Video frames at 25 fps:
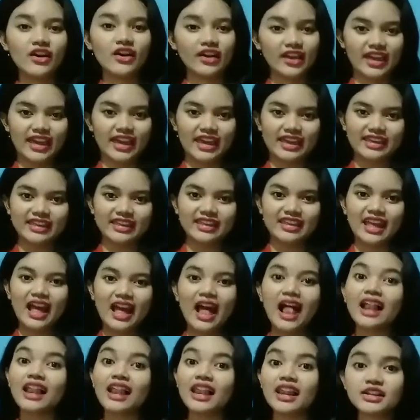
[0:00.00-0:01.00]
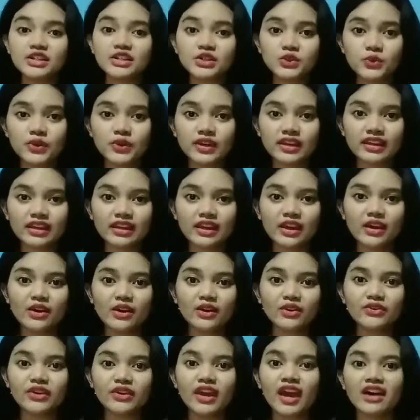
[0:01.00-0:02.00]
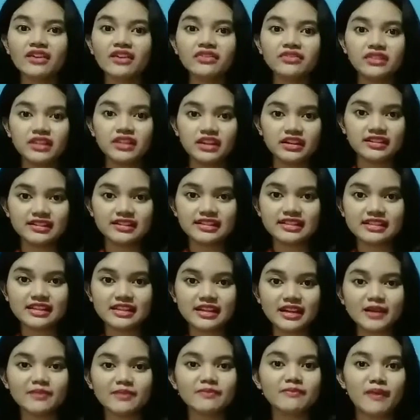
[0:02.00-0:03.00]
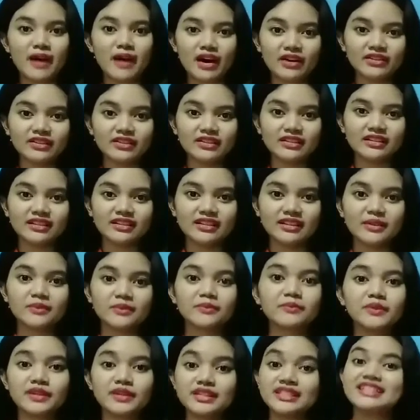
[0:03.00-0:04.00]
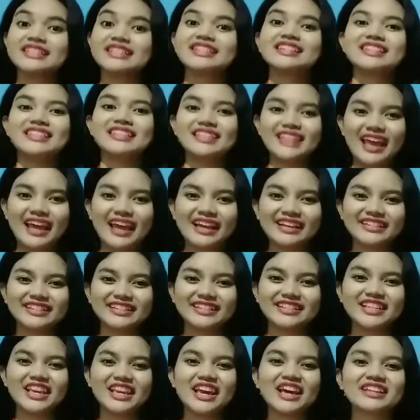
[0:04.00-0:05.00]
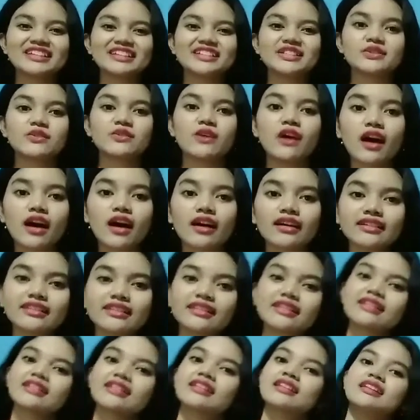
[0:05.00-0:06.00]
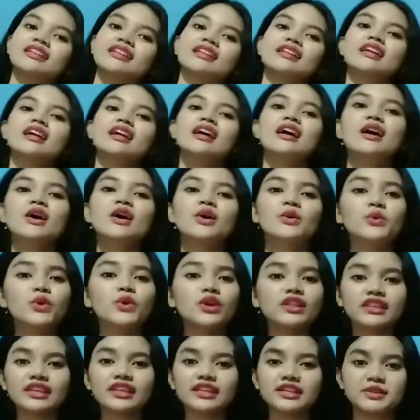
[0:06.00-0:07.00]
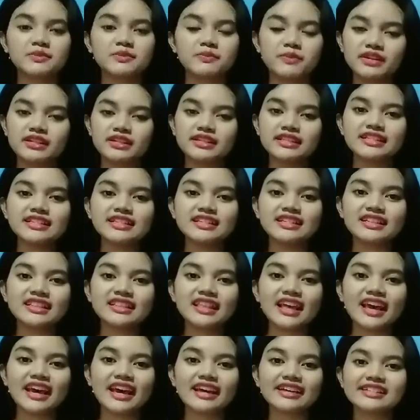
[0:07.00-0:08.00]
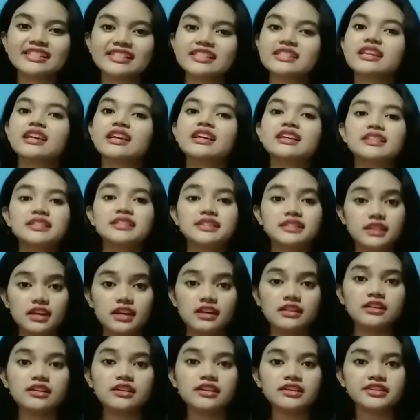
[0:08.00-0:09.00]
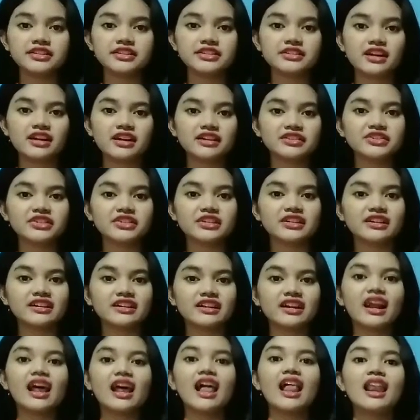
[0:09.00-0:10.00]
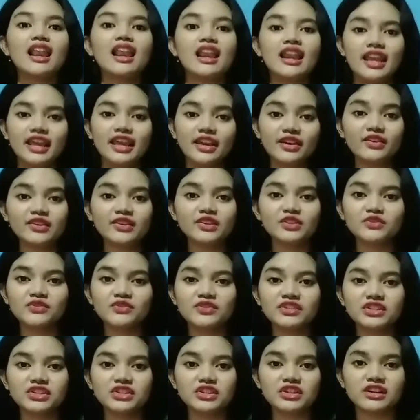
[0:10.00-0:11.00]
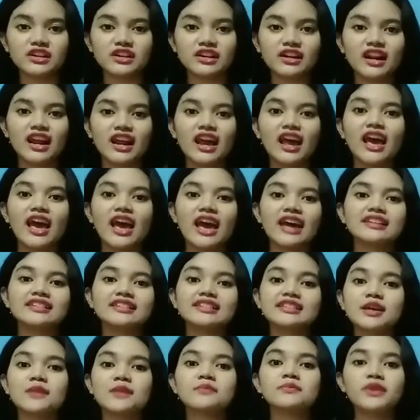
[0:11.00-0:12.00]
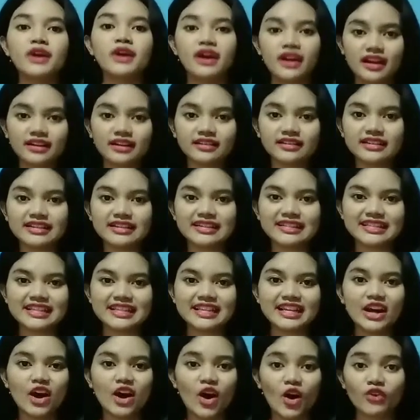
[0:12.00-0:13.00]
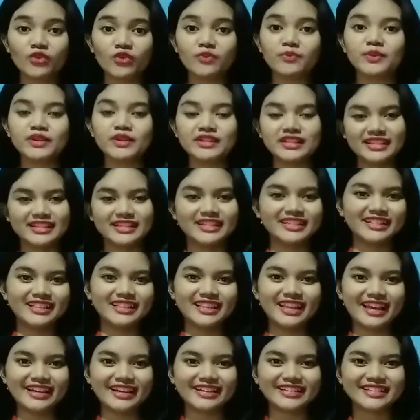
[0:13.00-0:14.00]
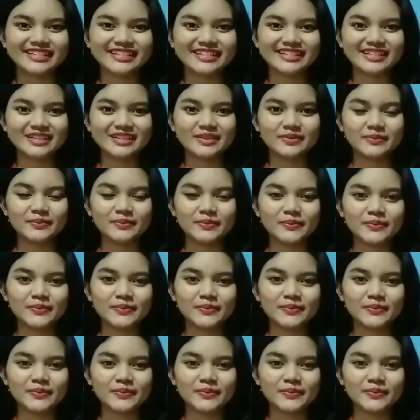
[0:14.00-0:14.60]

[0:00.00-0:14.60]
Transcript: Okay, last week we have learned about procedure text. Yes, right. What is procedure text, generic structure, language feature, and some characteristic of procedure text.